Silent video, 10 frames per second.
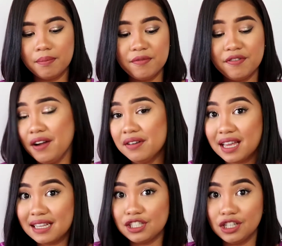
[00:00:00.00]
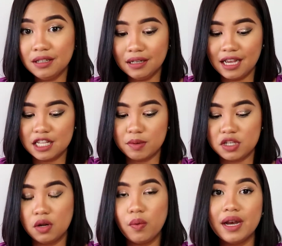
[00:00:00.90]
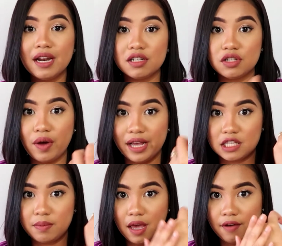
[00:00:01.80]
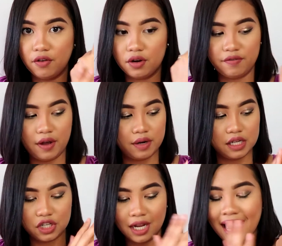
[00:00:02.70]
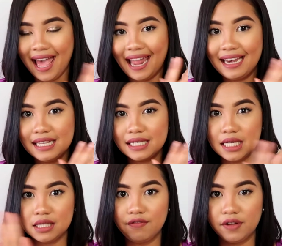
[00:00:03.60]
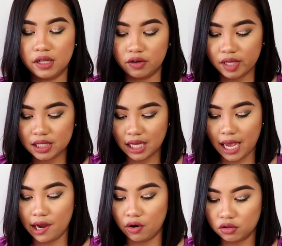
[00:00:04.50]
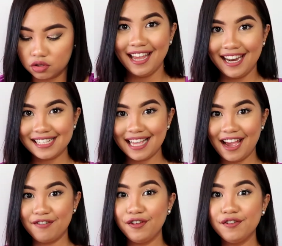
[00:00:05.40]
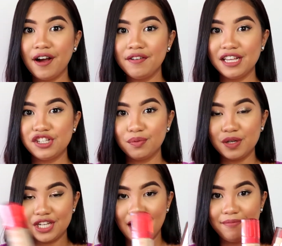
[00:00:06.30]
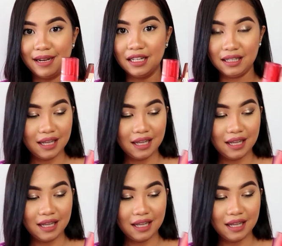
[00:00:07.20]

foundation, especially when there is no SPF on the foundation, and this doesn't feel greasy at all. Next, I have few foundation which I've been